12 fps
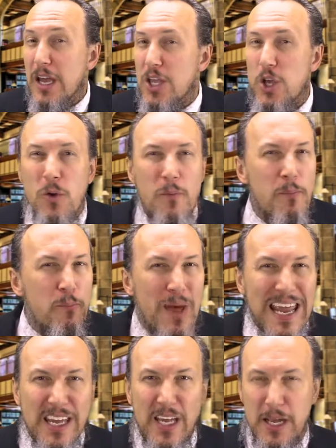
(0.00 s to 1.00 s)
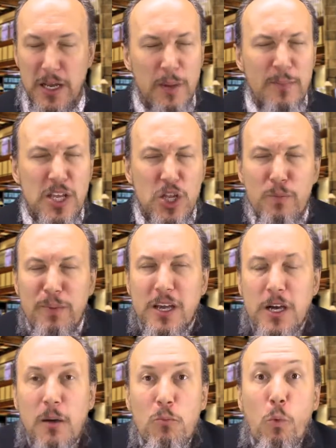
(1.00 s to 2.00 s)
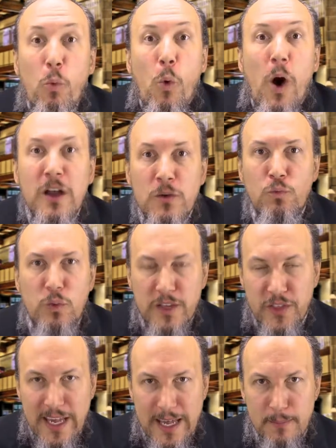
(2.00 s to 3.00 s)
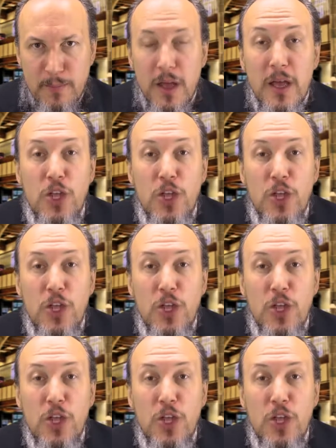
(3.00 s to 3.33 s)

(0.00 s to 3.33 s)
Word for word: You make it, I mean, you become one with him.